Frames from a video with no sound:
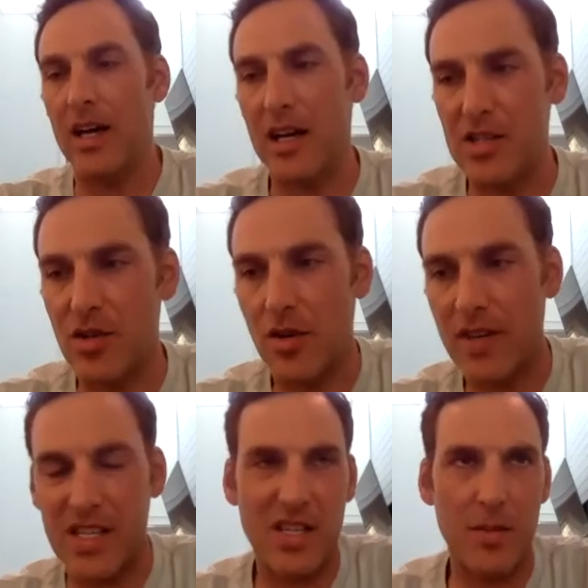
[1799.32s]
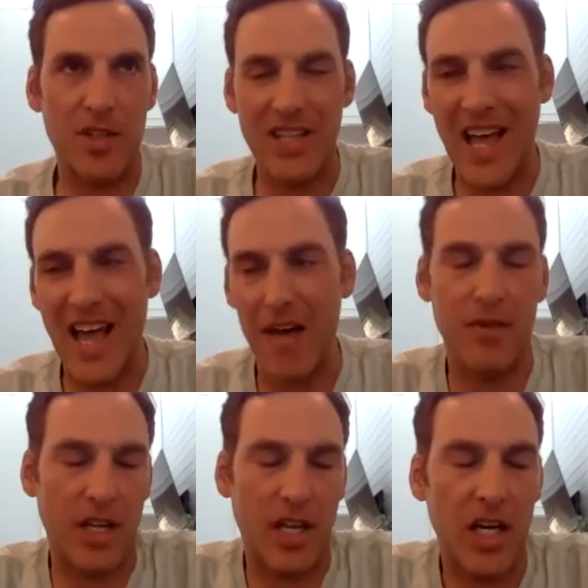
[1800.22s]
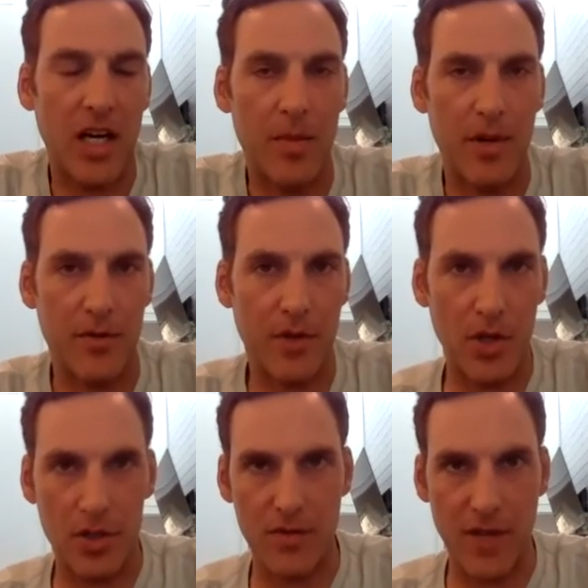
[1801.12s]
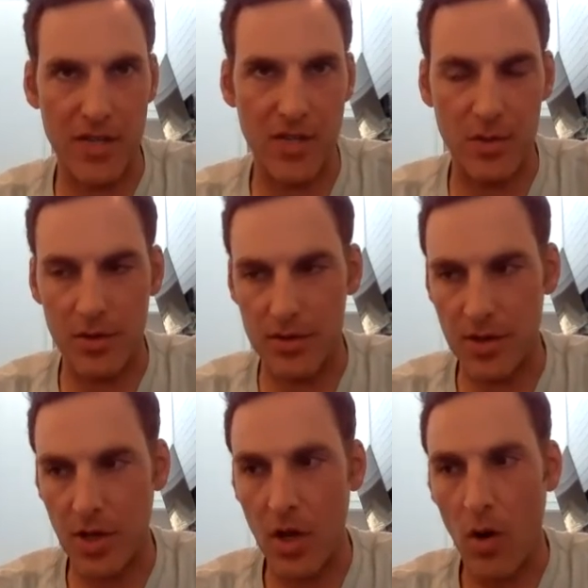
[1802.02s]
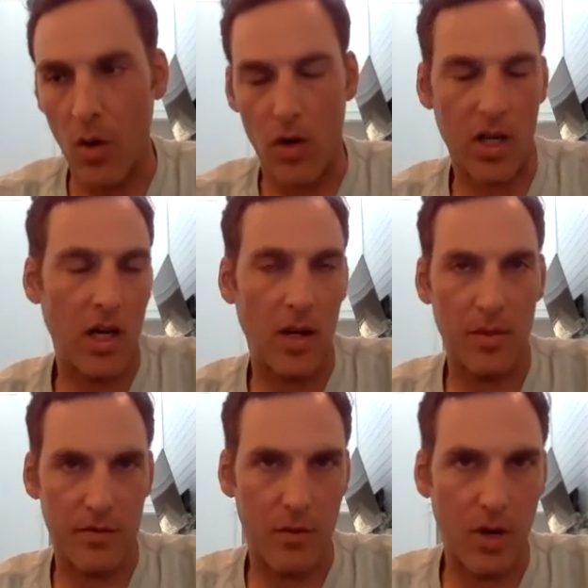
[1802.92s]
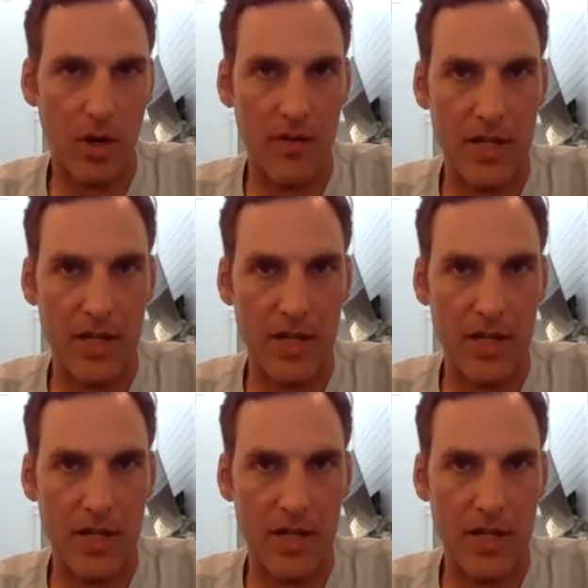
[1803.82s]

A serving is typically a half a cup of cooked vegetables or a cup of raw